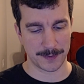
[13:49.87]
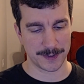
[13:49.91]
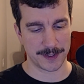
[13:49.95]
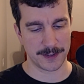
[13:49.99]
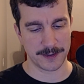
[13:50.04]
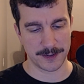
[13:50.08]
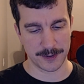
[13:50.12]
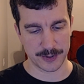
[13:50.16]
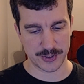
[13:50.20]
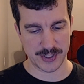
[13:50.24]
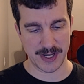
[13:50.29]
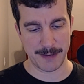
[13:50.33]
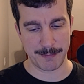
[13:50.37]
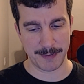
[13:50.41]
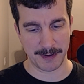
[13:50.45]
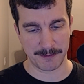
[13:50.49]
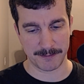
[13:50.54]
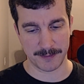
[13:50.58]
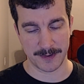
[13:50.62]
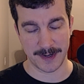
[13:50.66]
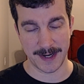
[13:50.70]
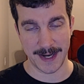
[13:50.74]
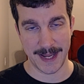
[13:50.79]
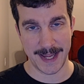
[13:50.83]
whether you're shaping
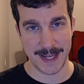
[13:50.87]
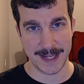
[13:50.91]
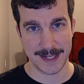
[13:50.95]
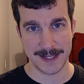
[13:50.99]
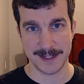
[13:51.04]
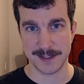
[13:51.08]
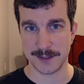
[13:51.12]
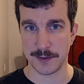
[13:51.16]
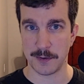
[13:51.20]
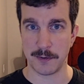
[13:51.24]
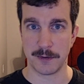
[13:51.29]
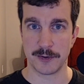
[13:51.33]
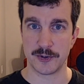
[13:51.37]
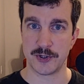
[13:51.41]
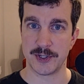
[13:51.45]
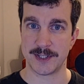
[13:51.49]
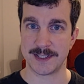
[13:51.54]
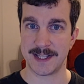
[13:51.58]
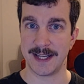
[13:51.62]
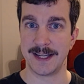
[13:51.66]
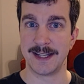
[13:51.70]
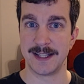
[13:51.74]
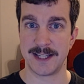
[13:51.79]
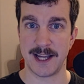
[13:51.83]
for a hand or
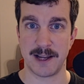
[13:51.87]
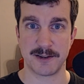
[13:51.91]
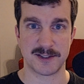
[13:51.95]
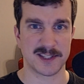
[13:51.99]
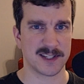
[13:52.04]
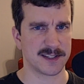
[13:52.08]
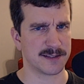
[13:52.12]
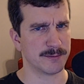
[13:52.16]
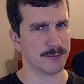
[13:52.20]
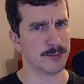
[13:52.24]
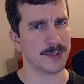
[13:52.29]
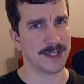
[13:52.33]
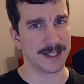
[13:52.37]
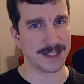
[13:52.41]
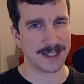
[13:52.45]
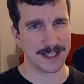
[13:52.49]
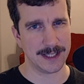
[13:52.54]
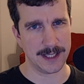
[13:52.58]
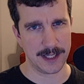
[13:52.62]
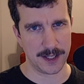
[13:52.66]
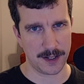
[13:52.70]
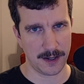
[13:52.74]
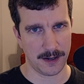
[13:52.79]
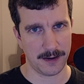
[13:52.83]
just getting down to some really
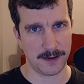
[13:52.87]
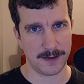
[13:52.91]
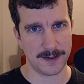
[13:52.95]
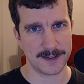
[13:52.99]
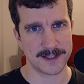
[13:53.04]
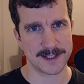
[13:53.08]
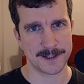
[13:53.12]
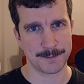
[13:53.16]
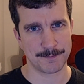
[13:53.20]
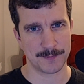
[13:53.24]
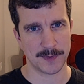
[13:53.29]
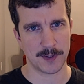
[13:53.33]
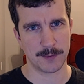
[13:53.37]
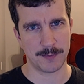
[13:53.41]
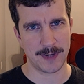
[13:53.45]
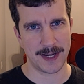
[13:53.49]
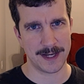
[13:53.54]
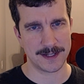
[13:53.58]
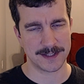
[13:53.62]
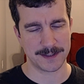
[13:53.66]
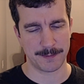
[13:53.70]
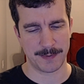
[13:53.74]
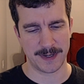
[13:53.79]
key cards, right?